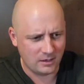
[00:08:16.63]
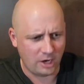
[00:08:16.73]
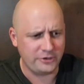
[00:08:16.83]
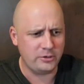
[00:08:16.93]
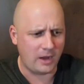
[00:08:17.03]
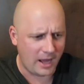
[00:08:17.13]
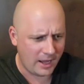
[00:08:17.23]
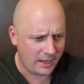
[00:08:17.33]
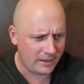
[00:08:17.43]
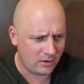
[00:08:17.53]
are you
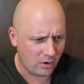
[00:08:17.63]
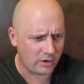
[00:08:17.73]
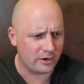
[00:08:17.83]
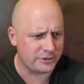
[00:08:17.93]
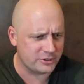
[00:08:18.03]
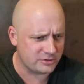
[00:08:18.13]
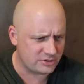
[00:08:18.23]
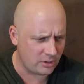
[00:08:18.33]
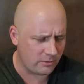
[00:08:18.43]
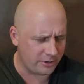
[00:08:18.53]
high or are you
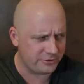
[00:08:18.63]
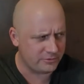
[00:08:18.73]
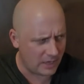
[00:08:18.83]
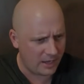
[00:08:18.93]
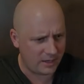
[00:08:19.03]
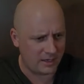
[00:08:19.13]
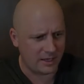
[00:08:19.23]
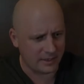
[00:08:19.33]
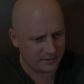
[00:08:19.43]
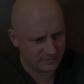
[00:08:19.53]
not
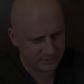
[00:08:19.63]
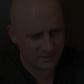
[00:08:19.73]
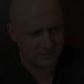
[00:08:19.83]
high?